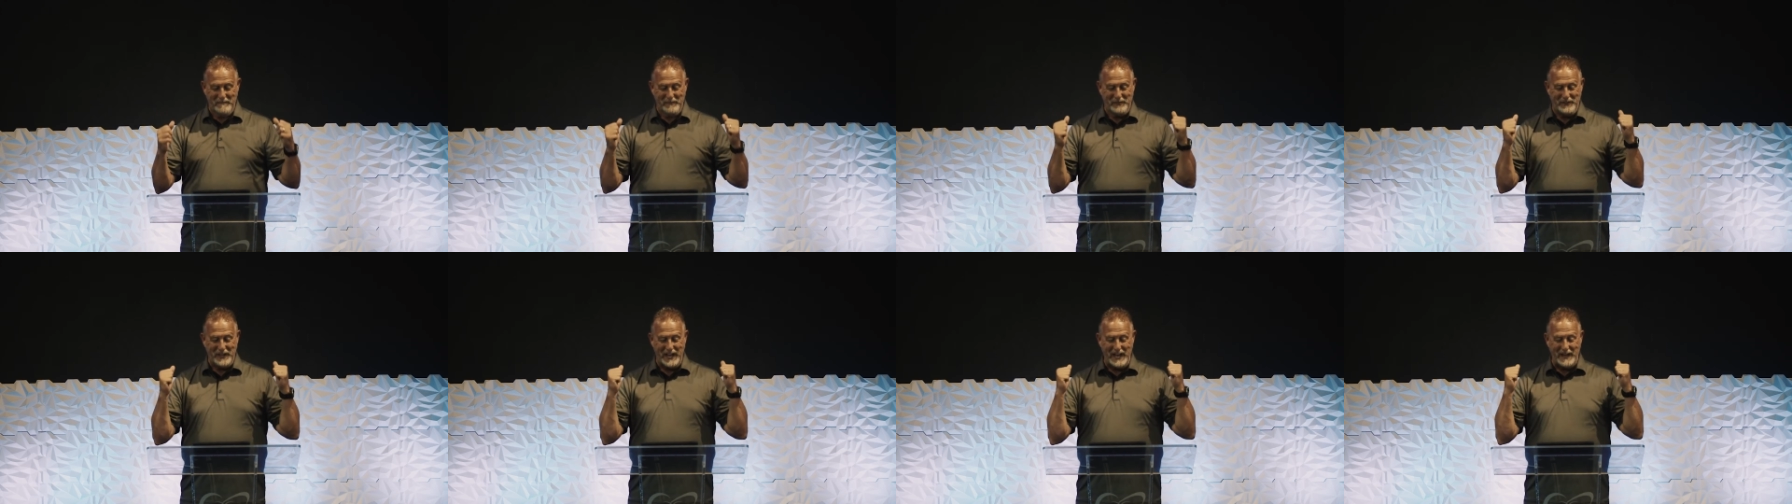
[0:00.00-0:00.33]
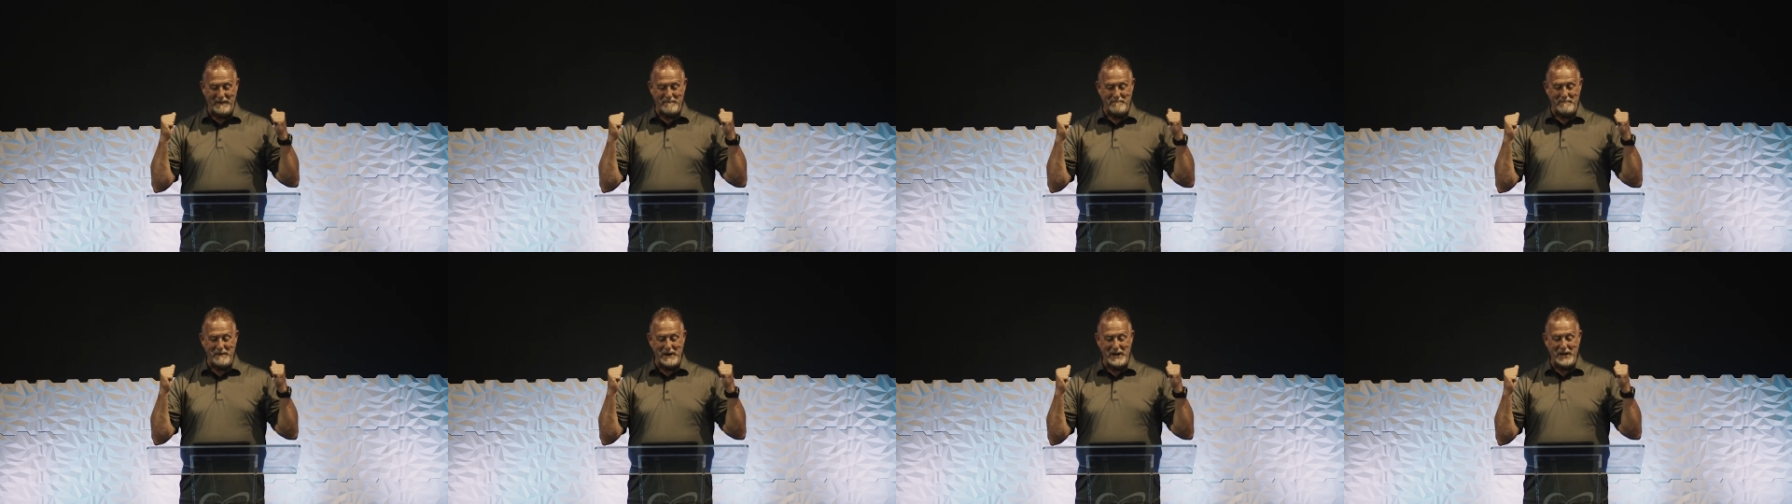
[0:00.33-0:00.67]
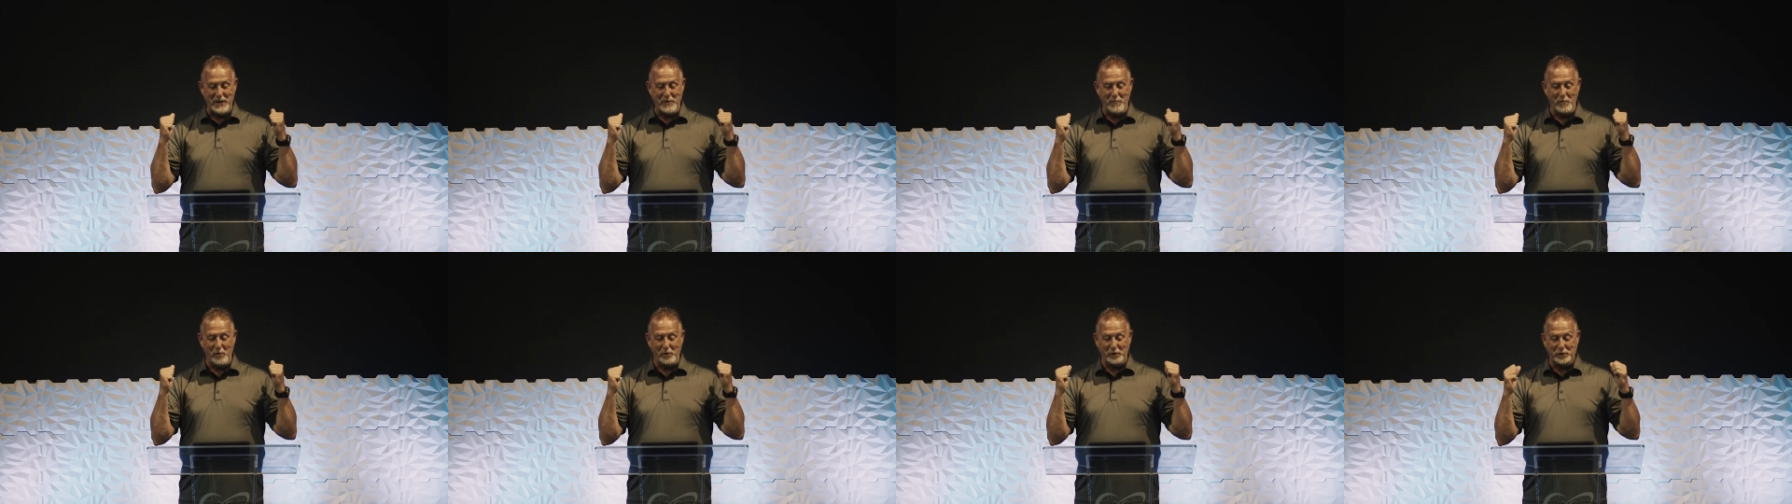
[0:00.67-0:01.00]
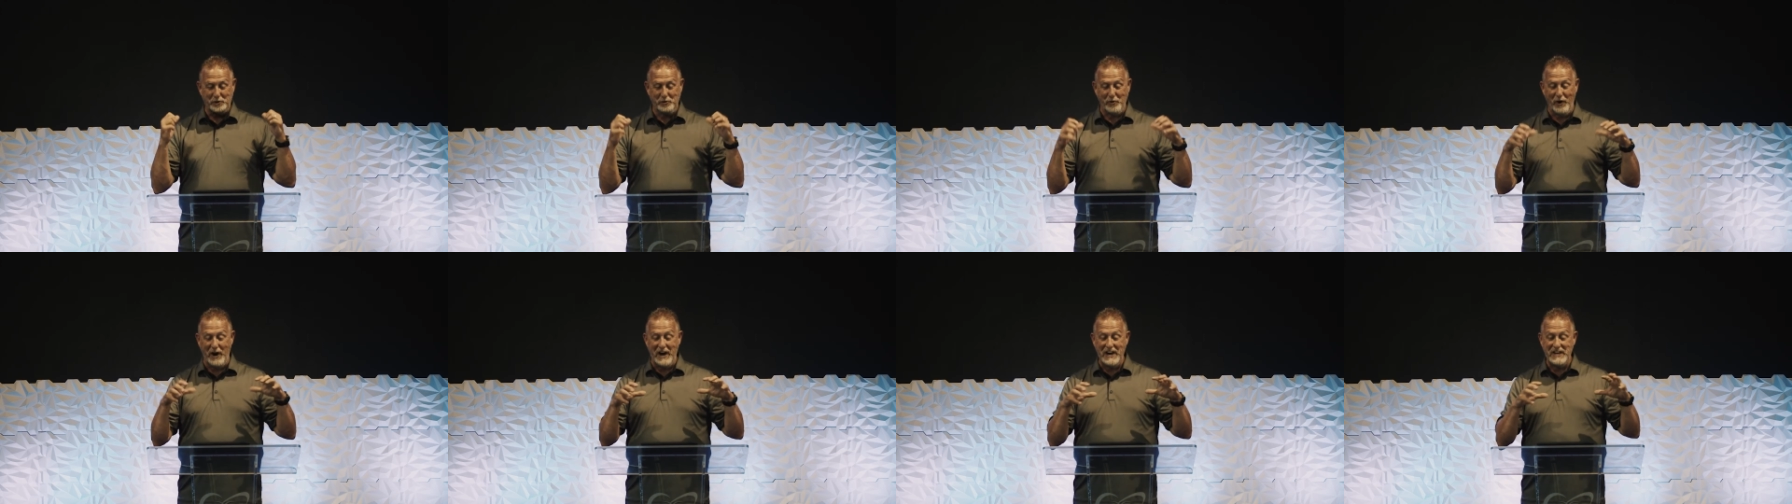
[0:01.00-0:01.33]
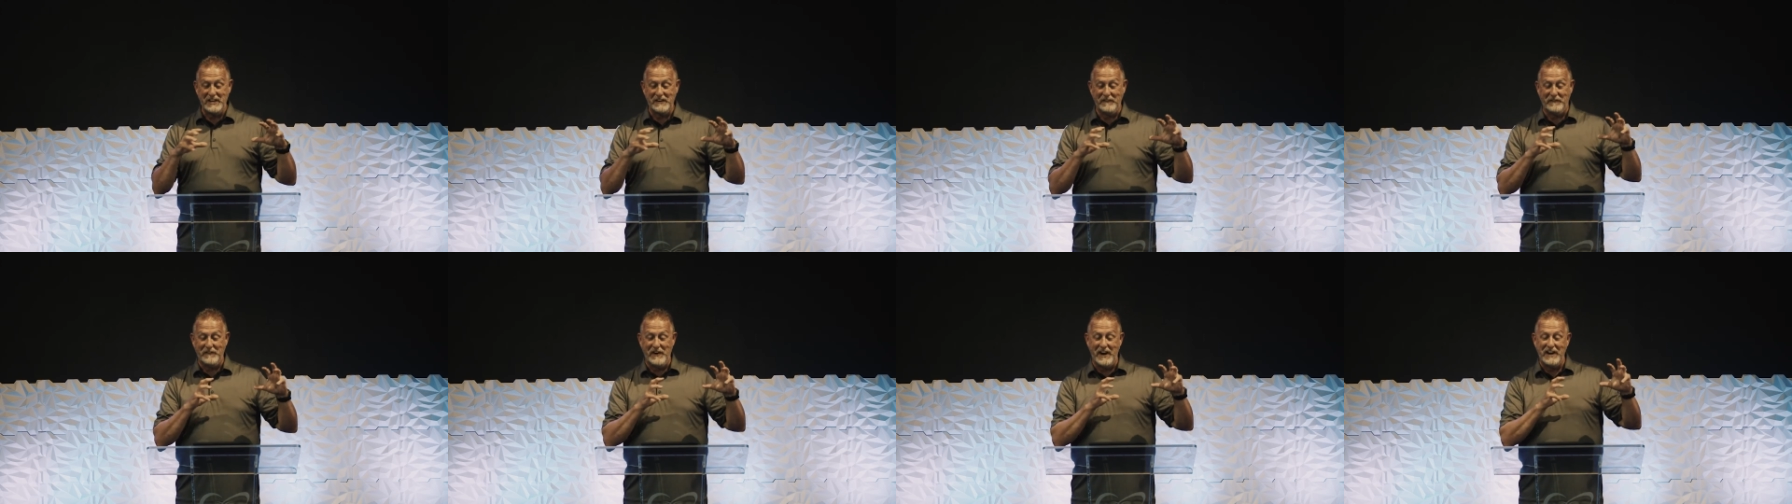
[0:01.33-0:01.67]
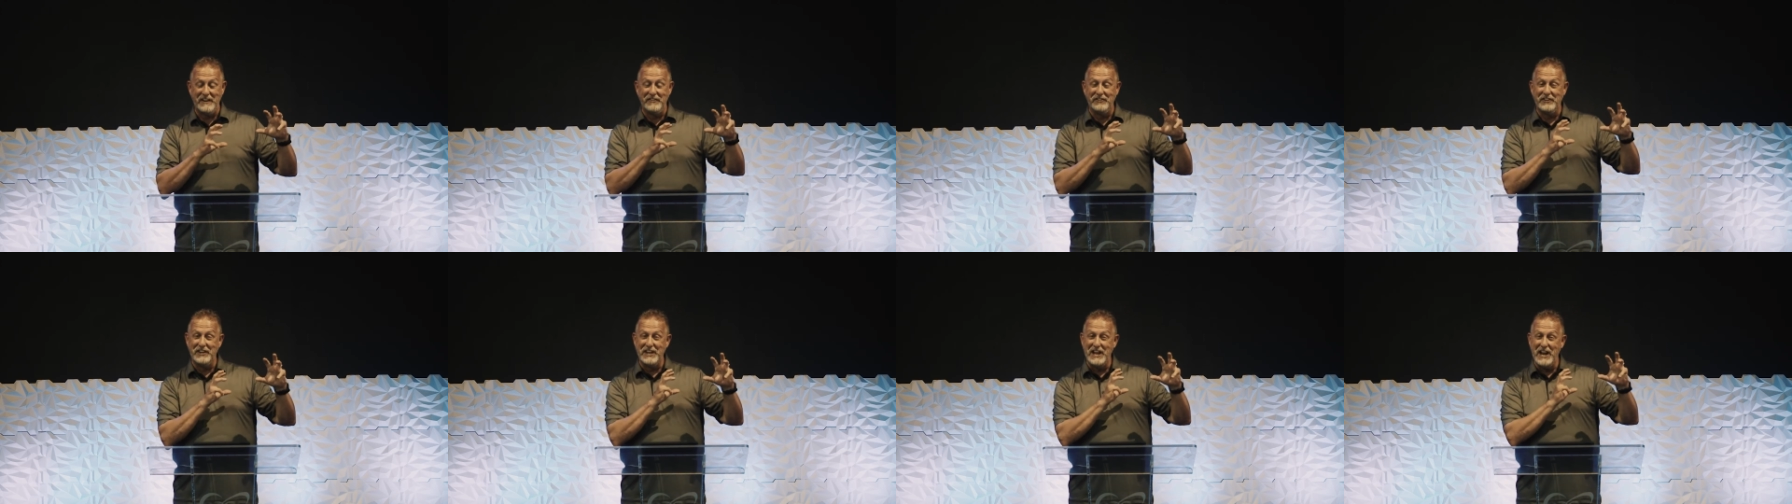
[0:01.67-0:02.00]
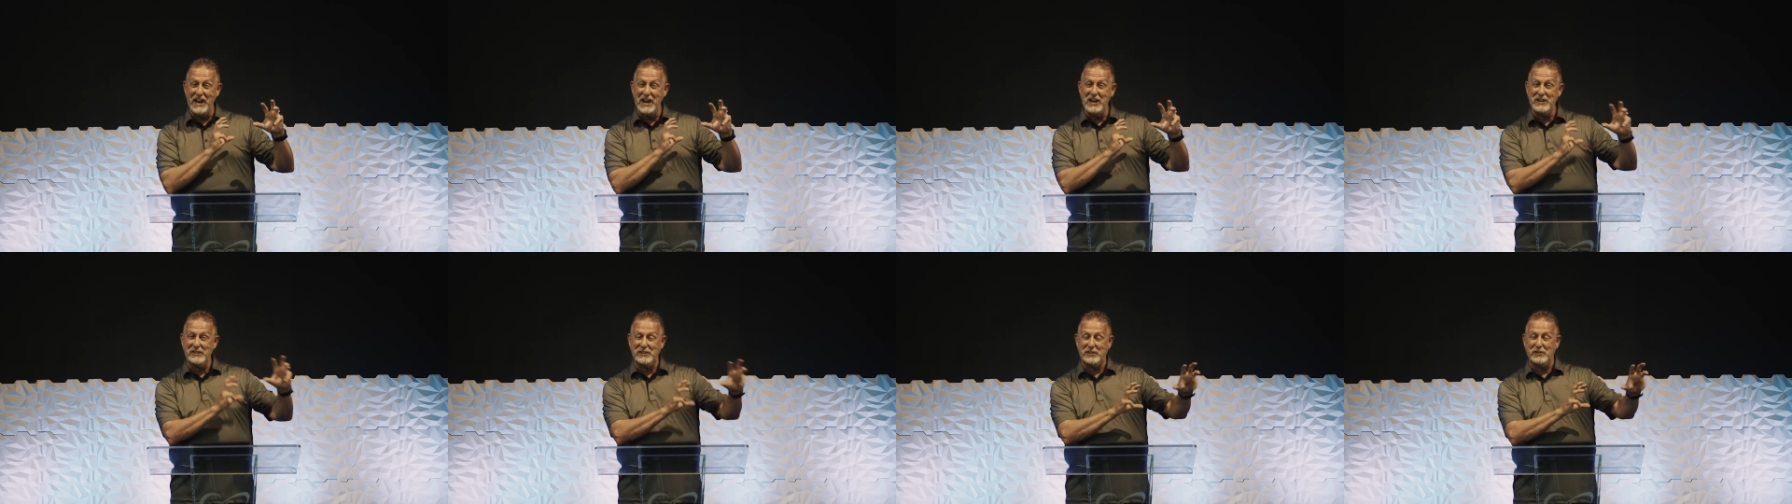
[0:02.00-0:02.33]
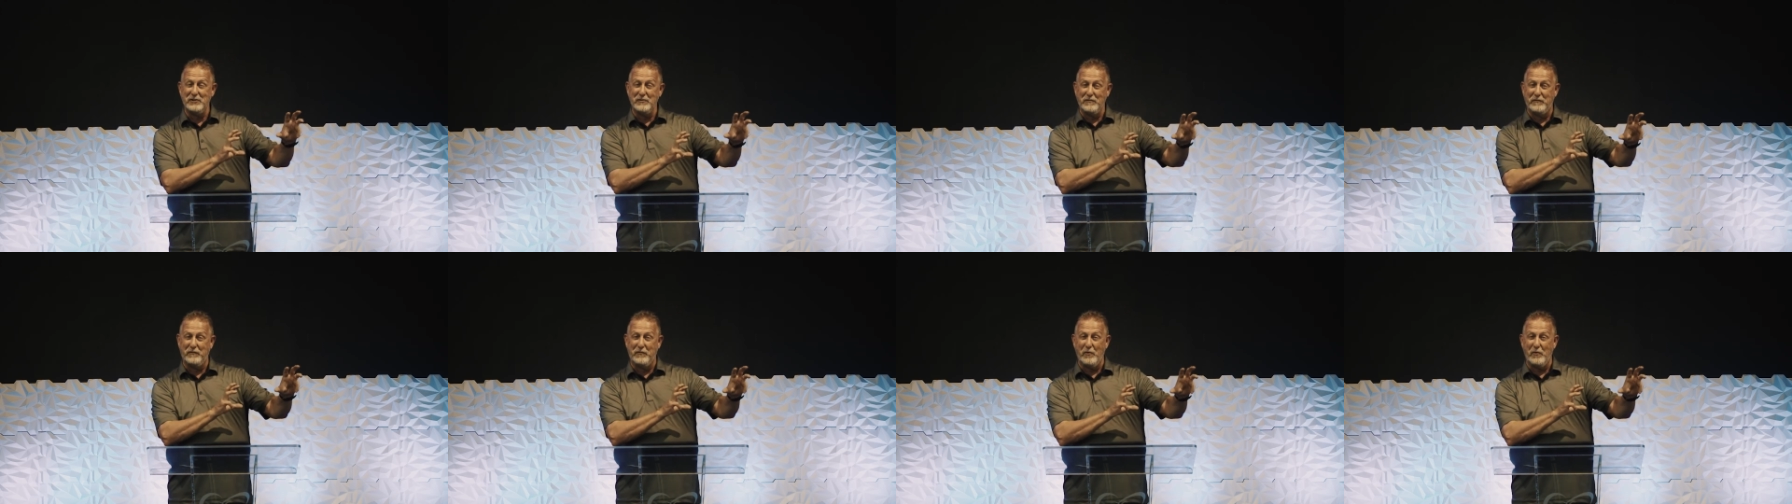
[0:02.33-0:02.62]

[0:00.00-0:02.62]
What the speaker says: that many were trying to find the answer